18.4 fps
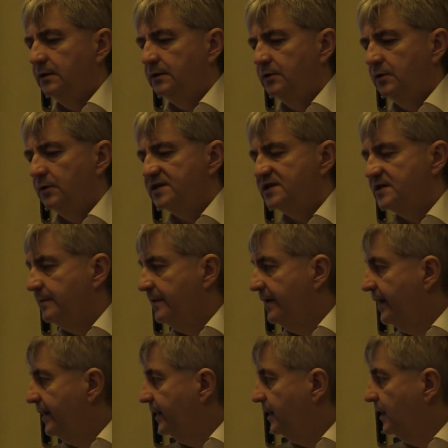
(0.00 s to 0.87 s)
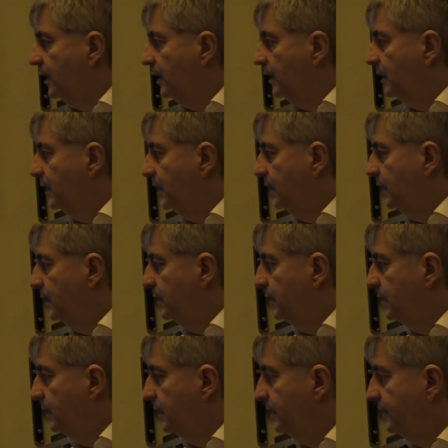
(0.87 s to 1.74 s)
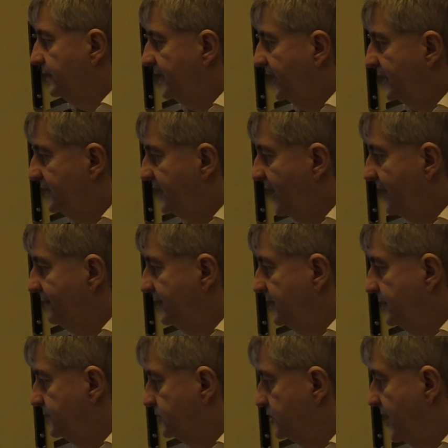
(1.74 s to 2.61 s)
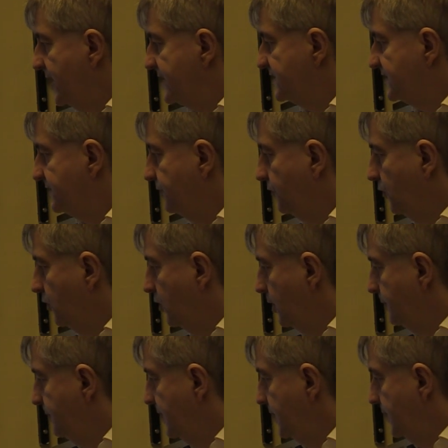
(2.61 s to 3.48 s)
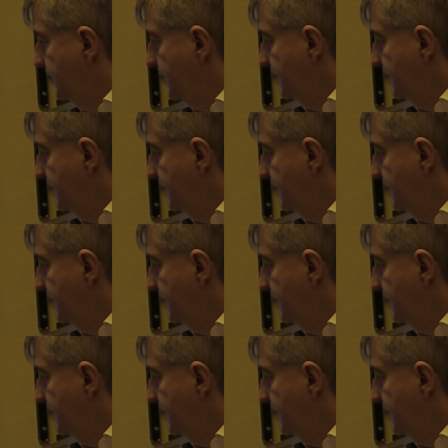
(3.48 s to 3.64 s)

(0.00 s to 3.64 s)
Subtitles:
North America, that they will transform